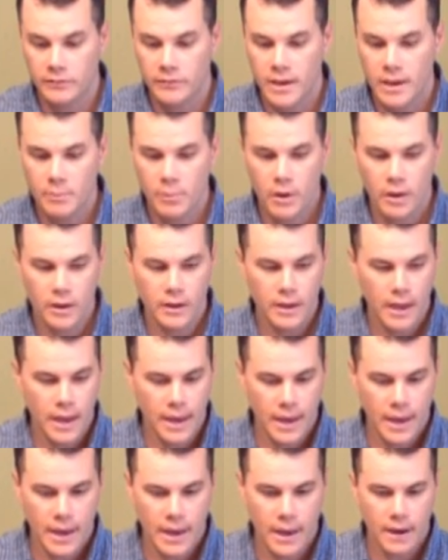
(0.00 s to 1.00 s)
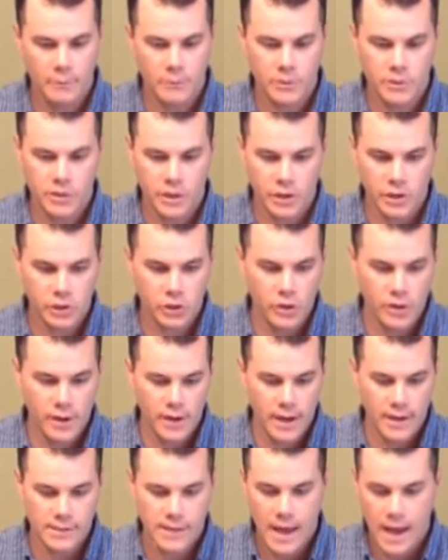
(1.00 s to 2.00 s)
tape on it, and I'm just going to show you
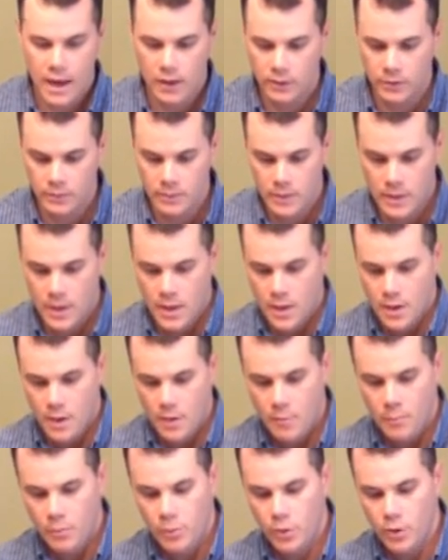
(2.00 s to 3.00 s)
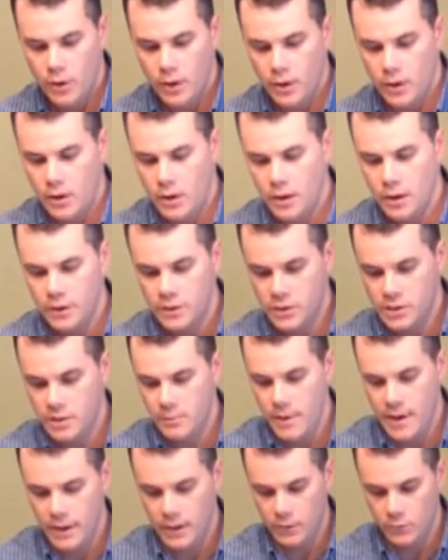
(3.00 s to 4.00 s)
guys how to put it on just to
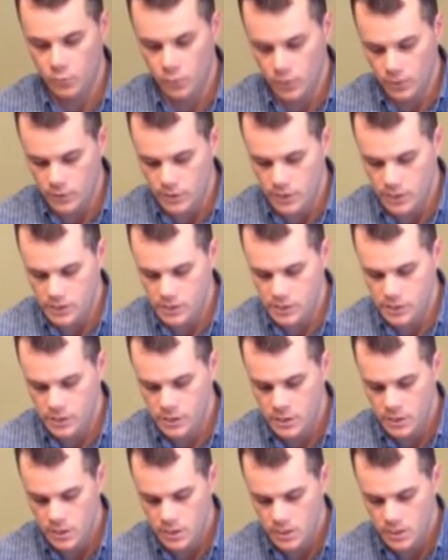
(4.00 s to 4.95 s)
make it really easy.